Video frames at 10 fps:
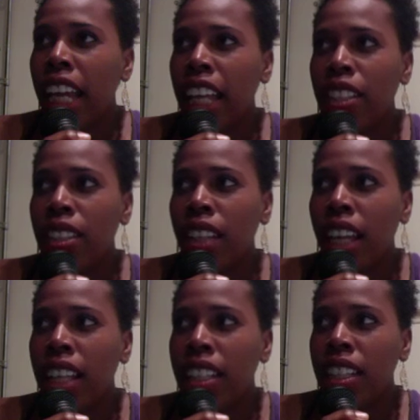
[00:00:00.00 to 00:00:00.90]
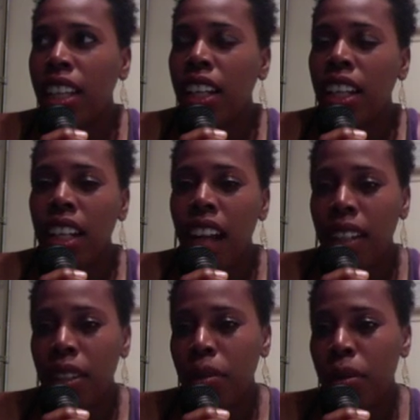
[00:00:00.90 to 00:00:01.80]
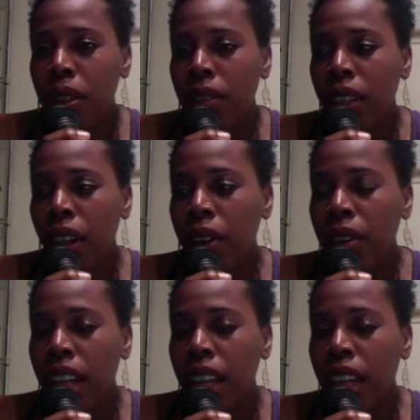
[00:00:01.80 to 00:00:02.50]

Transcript: as knowledgeable of the earth.